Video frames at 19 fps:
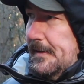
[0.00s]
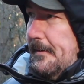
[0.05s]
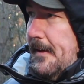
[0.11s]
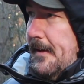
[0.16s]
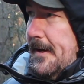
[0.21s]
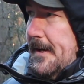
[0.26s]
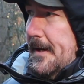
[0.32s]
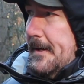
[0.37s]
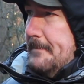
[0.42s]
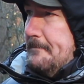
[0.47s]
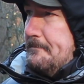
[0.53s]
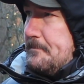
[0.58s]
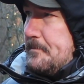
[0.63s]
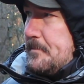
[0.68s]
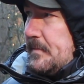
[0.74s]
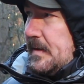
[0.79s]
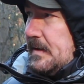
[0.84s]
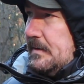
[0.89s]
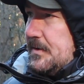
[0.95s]

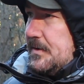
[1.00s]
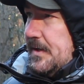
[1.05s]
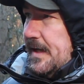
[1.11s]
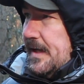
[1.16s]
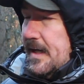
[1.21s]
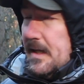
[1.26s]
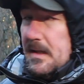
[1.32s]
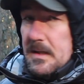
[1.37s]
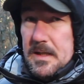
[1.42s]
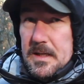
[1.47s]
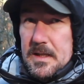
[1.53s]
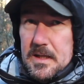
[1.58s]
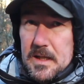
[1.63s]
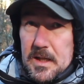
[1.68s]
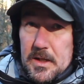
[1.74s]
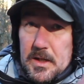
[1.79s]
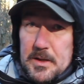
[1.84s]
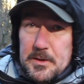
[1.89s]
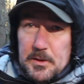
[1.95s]
So yeah,
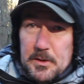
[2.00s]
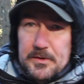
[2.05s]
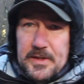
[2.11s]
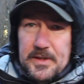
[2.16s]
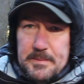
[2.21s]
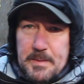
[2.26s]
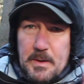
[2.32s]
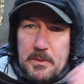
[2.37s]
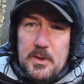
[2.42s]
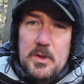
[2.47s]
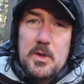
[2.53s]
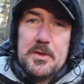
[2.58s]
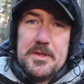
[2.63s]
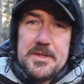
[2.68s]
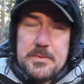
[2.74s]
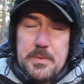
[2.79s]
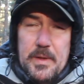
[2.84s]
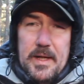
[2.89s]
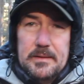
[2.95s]
another thing about the hood
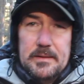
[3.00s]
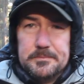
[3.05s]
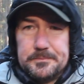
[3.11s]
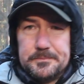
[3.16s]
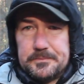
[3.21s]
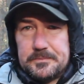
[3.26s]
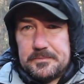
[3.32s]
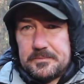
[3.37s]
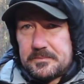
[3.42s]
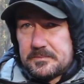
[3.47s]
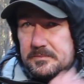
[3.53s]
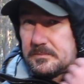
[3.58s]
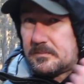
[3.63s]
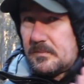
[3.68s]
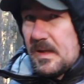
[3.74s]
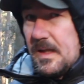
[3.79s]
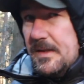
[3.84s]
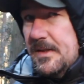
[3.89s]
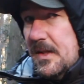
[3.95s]
as well,
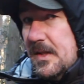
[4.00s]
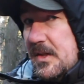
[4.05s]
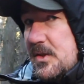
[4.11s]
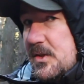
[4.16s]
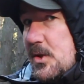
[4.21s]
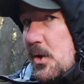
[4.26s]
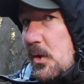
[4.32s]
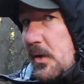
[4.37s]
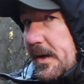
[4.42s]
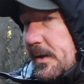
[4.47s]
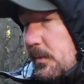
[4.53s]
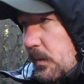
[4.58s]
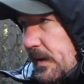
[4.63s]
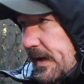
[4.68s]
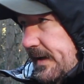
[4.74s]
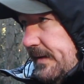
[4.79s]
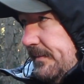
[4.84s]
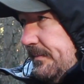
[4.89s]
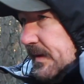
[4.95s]
you can tuck it
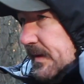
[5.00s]
away.